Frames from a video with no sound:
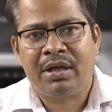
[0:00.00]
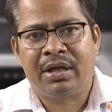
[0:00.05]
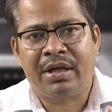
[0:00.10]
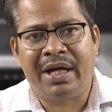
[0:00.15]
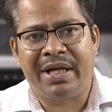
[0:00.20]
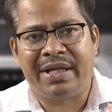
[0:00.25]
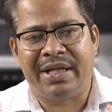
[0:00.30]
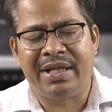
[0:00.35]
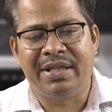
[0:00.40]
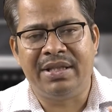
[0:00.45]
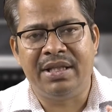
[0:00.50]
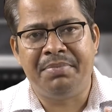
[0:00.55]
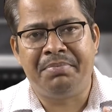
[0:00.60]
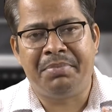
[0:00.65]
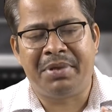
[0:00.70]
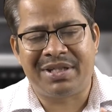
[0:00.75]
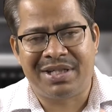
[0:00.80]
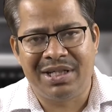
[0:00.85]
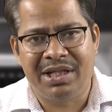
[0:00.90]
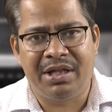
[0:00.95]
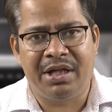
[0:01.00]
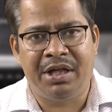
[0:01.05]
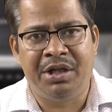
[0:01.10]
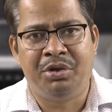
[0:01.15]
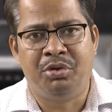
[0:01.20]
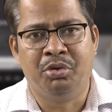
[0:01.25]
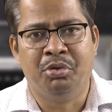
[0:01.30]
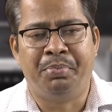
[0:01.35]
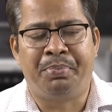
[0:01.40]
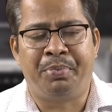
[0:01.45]
getting the machine
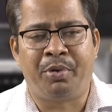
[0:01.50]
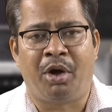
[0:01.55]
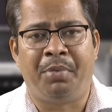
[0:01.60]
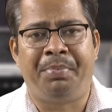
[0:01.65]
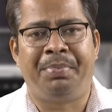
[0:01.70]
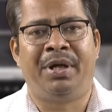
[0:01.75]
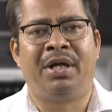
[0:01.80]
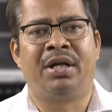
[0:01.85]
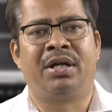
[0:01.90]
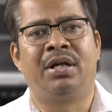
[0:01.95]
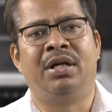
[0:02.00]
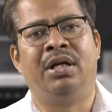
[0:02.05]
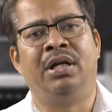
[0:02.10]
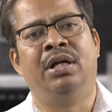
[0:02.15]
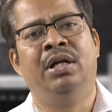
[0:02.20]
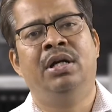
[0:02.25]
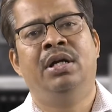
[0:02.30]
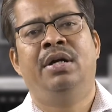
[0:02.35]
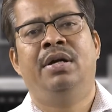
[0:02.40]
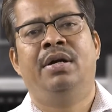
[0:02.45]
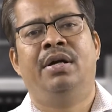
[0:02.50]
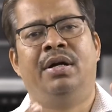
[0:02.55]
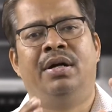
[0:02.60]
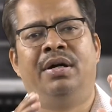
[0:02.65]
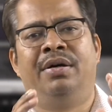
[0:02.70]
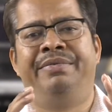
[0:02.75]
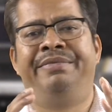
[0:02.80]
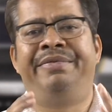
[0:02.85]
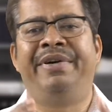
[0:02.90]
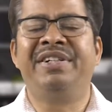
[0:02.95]
into proper uh,
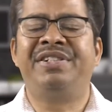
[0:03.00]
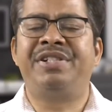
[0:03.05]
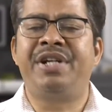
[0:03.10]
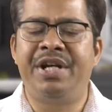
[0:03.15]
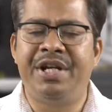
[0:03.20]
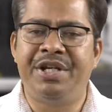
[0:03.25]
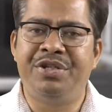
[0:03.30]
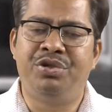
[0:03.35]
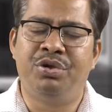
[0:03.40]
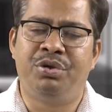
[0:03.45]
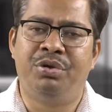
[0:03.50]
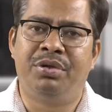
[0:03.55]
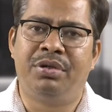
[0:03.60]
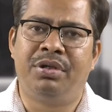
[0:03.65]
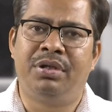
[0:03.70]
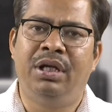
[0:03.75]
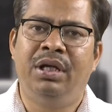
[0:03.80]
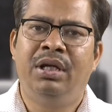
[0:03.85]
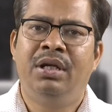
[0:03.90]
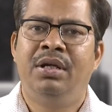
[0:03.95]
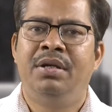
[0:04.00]
uh, functioning zone.